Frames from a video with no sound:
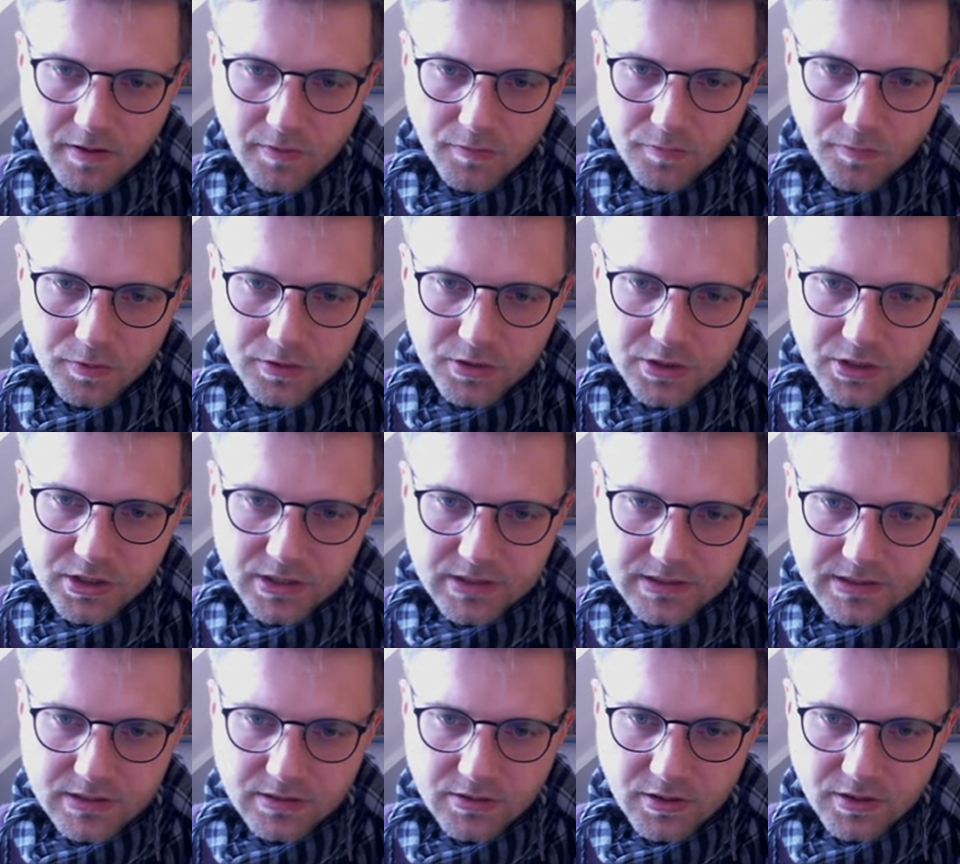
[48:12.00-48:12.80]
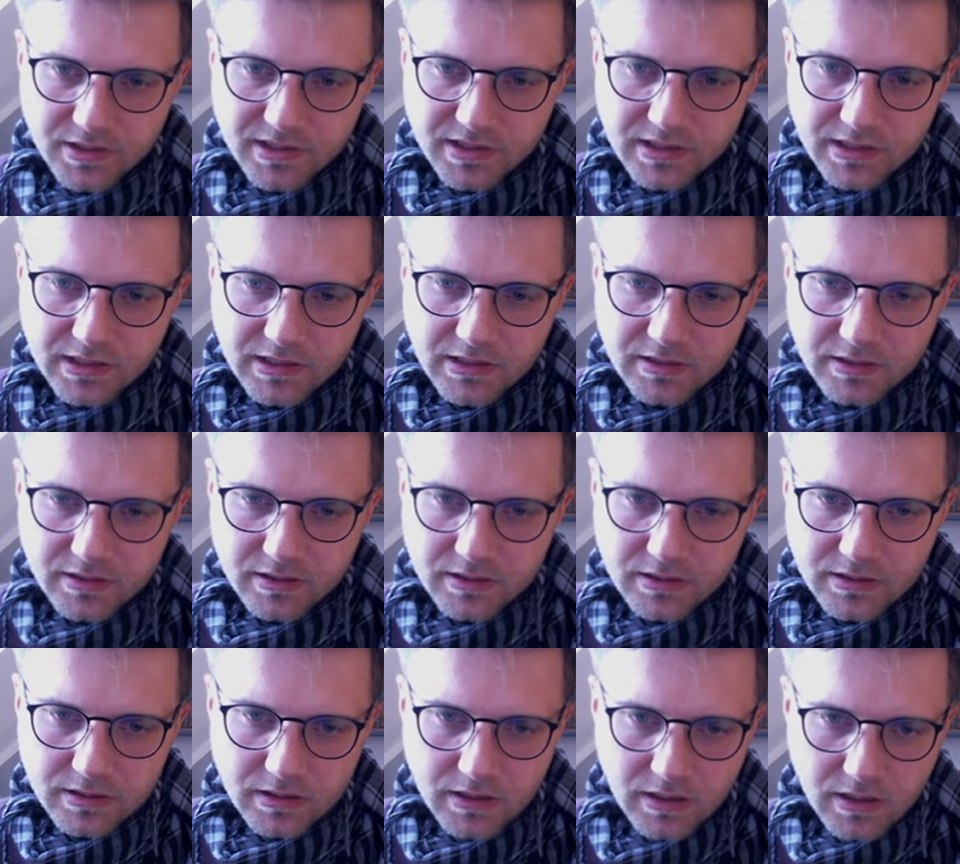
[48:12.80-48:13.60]
which is not needed,
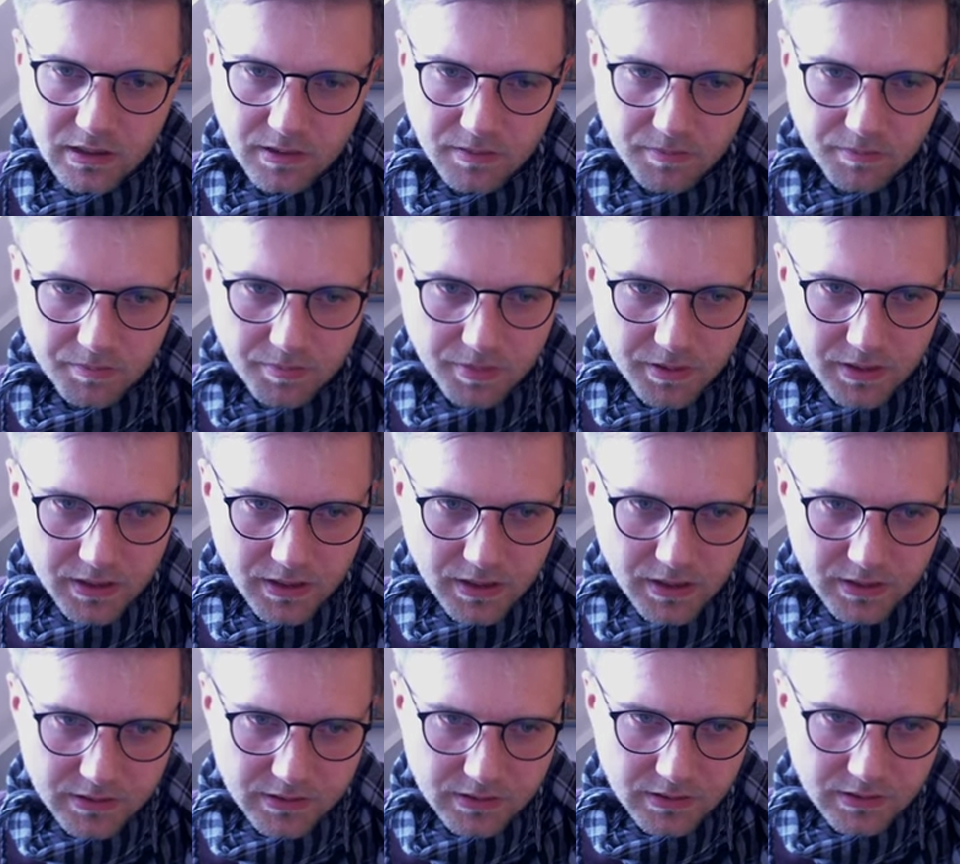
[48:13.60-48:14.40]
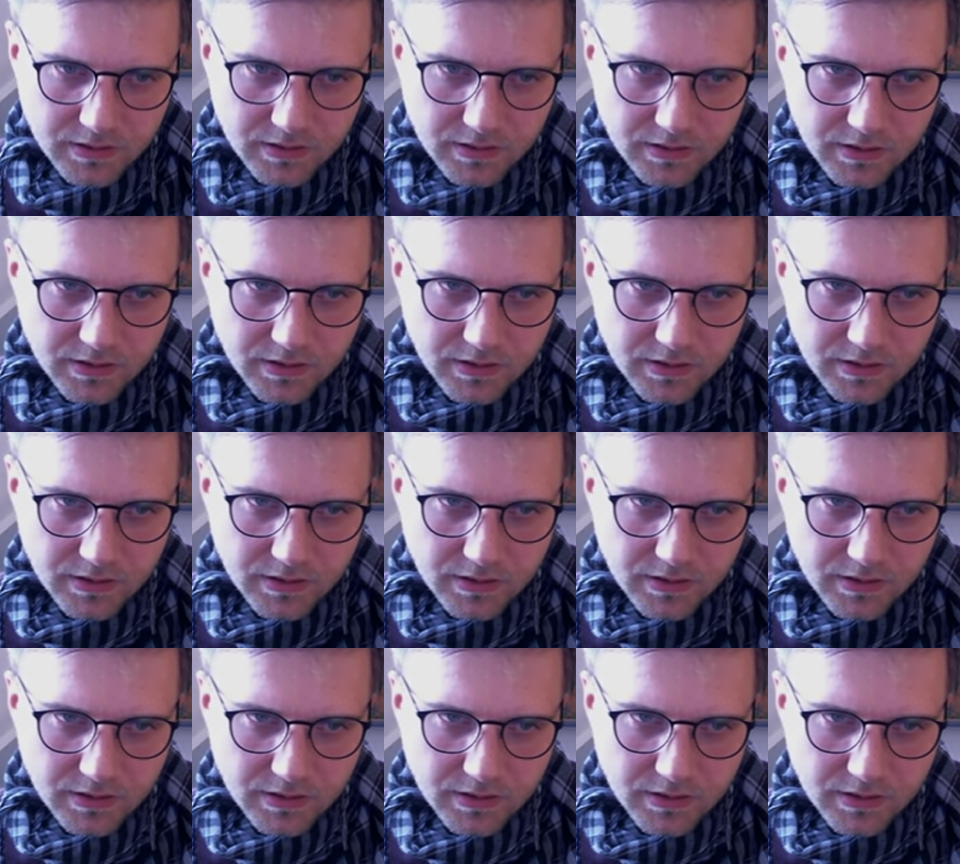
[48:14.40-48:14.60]
but